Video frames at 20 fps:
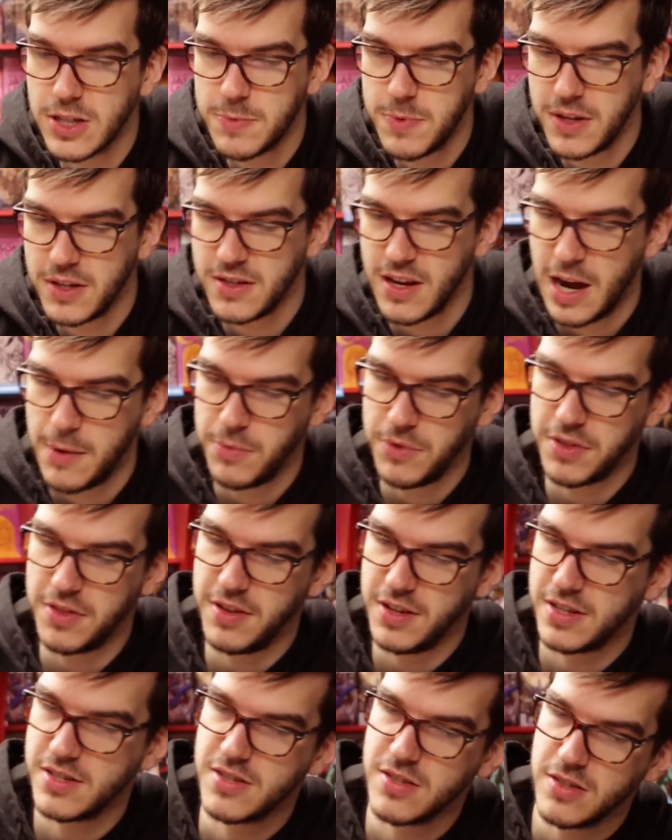spend time with
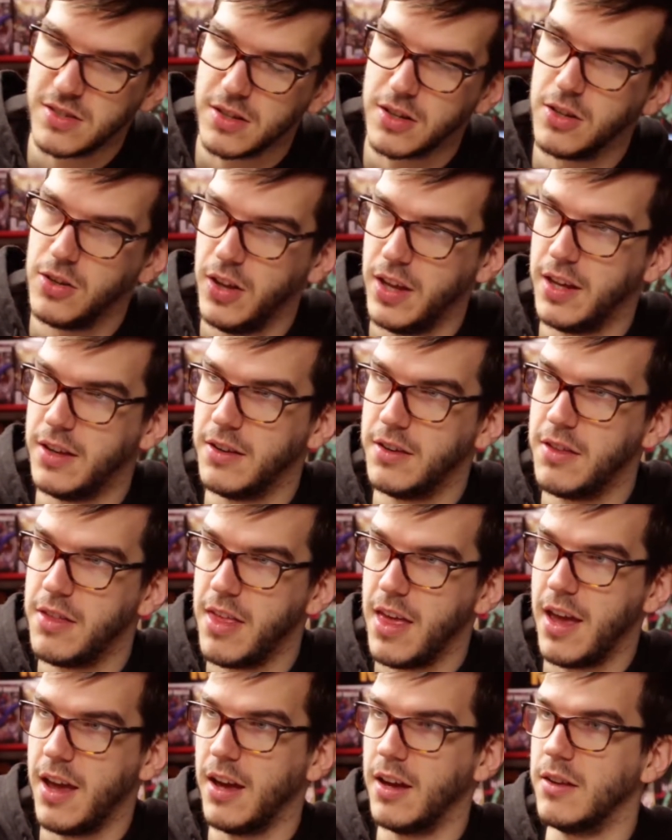this Clint
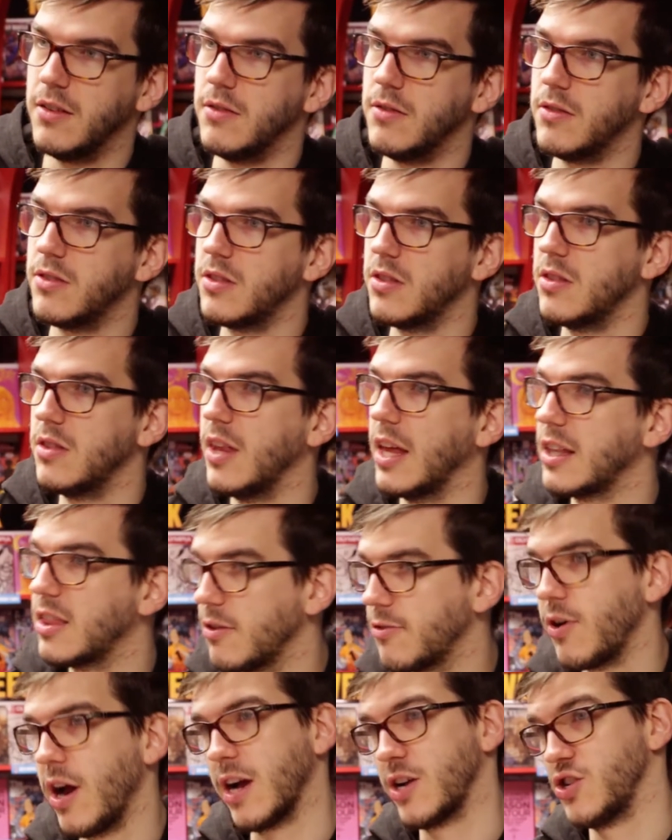than like the
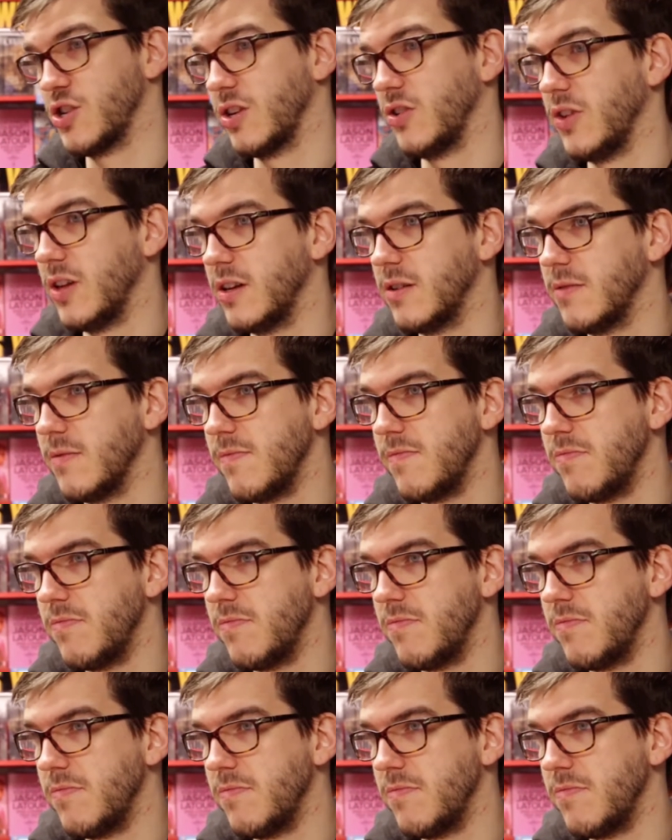Fraction Clint.